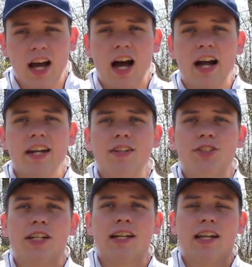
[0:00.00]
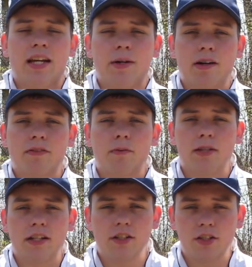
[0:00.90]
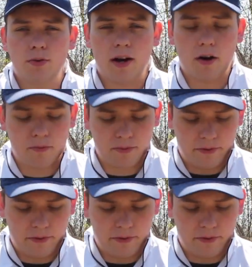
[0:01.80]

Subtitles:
I usually get anywhere from 10 to 12.